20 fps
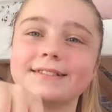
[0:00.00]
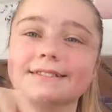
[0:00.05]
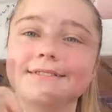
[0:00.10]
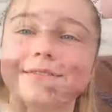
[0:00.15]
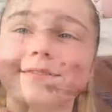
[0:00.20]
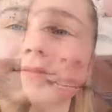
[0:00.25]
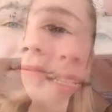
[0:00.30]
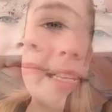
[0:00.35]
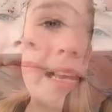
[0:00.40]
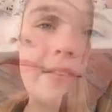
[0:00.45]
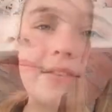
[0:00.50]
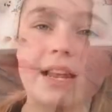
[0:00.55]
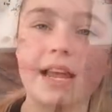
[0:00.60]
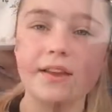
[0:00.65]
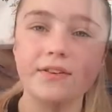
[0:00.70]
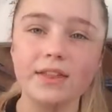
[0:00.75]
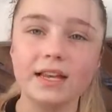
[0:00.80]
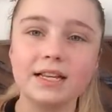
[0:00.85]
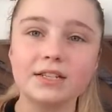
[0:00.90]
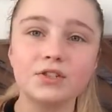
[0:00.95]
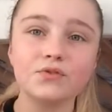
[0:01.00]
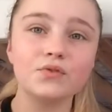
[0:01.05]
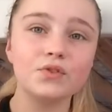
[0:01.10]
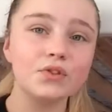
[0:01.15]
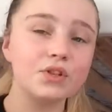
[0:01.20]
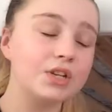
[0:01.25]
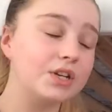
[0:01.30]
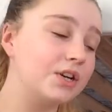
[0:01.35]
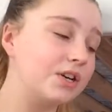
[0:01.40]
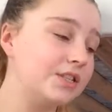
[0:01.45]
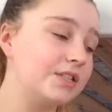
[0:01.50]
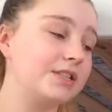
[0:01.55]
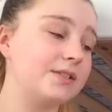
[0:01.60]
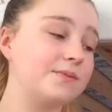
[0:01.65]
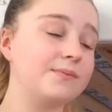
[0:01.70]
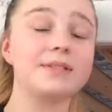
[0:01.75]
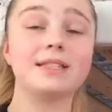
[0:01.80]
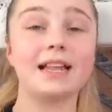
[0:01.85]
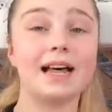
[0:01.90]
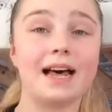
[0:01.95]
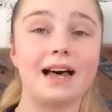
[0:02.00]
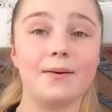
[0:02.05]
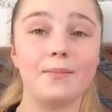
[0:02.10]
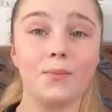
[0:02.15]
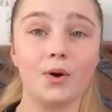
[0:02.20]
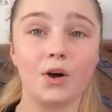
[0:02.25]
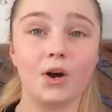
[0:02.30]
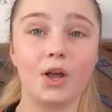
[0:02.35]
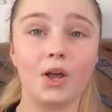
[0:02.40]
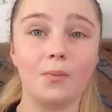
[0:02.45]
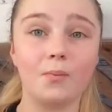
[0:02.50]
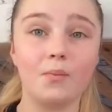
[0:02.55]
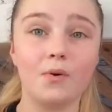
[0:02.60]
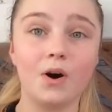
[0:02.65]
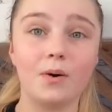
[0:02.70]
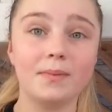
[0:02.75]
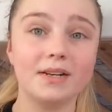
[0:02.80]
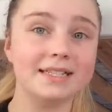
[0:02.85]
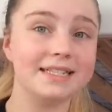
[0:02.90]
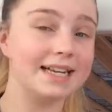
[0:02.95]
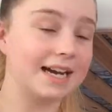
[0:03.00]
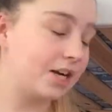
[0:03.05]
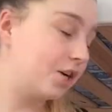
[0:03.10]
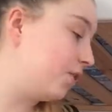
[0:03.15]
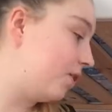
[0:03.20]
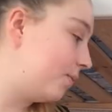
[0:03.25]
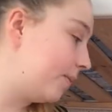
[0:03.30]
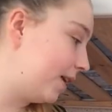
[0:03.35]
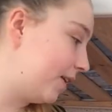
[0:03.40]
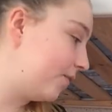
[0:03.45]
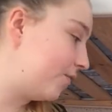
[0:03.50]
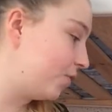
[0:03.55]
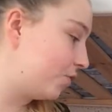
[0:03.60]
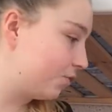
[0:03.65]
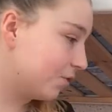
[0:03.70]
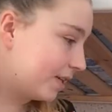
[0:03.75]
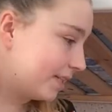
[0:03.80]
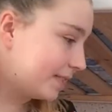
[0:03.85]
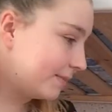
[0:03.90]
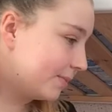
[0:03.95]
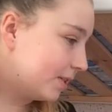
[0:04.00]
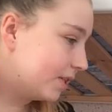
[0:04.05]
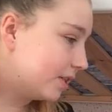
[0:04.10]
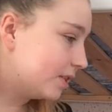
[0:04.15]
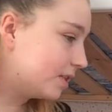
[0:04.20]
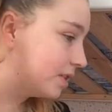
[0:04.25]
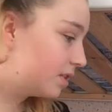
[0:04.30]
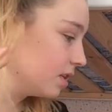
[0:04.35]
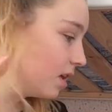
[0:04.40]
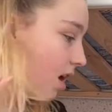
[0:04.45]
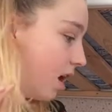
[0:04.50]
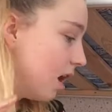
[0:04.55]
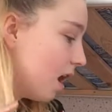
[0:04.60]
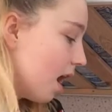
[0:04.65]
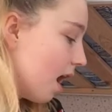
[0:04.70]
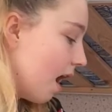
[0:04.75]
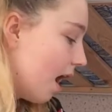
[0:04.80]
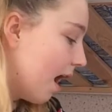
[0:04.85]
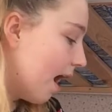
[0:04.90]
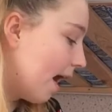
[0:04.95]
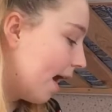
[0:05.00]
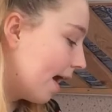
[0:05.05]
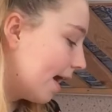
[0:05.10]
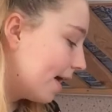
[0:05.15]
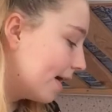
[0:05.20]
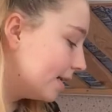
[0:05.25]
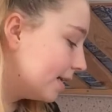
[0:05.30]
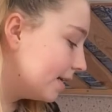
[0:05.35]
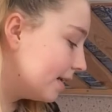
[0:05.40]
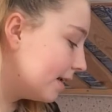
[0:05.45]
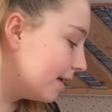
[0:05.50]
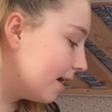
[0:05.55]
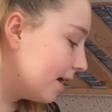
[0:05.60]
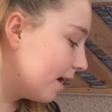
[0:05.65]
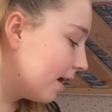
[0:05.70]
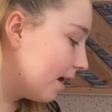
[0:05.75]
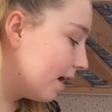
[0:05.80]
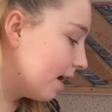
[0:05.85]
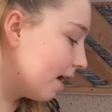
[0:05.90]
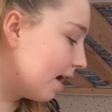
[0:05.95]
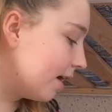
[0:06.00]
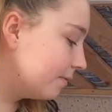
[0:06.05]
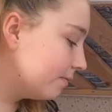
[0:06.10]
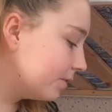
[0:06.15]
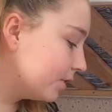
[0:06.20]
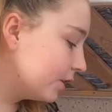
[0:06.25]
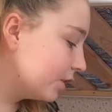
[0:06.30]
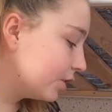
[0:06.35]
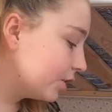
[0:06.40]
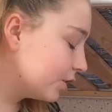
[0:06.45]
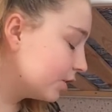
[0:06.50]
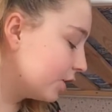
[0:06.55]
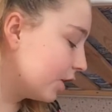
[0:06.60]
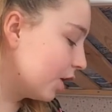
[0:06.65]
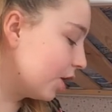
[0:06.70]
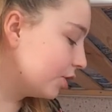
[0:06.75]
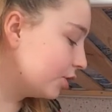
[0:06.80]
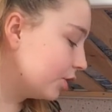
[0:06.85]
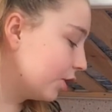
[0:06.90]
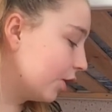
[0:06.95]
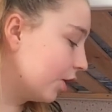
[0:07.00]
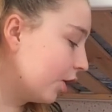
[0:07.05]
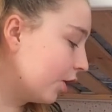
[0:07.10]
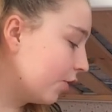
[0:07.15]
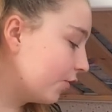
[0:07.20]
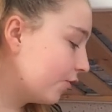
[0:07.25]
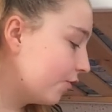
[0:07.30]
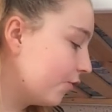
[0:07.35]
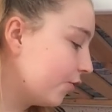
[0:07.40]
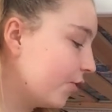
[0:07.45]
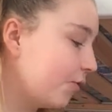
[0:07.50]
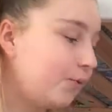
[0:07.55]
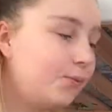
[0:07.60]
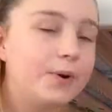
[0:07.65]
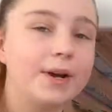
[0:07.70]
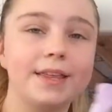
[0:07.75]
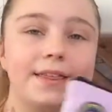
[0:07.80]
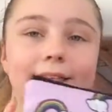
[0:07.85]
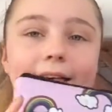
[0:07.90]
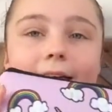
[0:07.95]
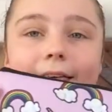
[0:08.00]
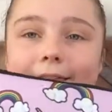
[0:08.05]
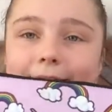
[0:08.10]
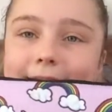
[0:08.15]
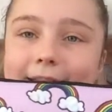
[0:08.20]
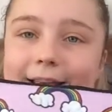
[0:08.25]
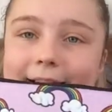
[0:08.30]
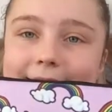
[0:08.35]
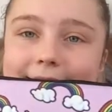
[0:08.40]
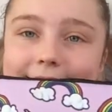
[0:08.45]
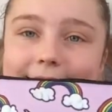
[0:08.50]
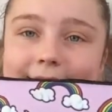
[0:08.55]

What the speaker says: Okay, so now these are all the items that my mum and dad got me for Christmas. And I'm going to start off with this.